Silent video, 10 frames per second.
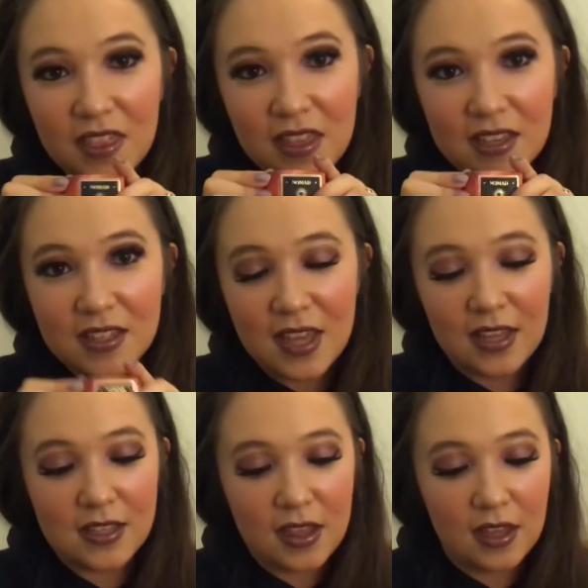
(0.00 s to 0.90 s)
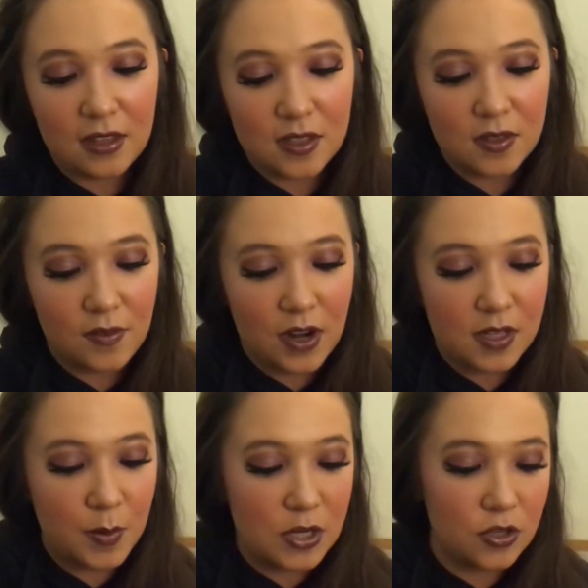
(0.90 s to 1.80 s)
these things I think is very
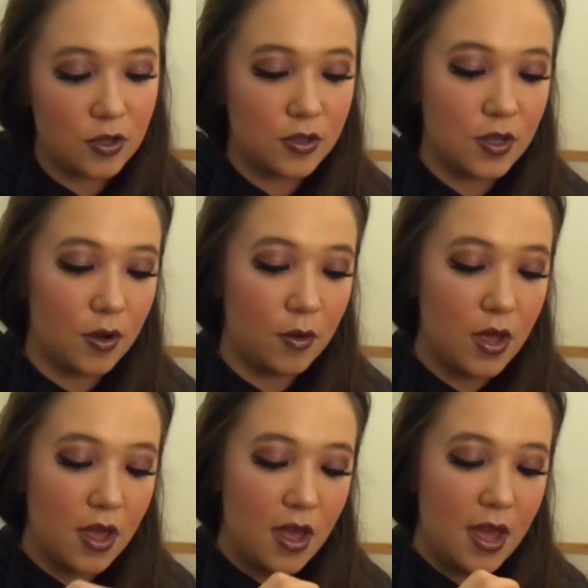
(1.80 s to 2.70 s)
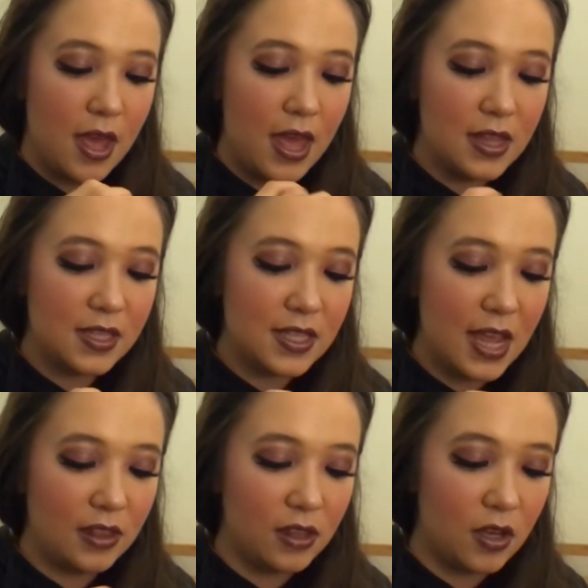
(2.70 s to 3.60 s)
special. So
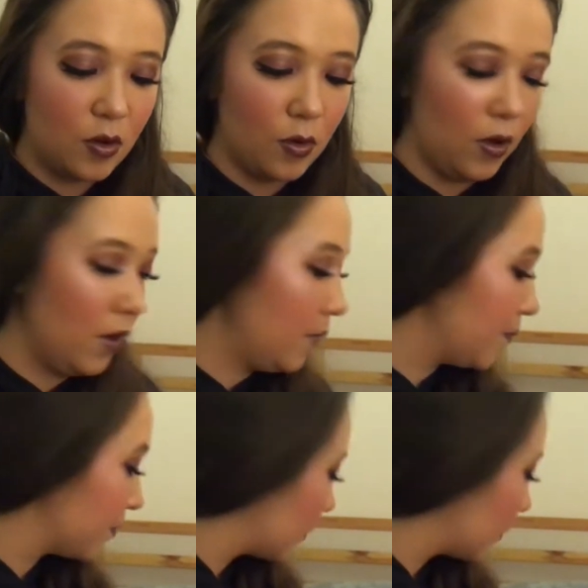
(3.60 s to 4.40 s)
insanely cool.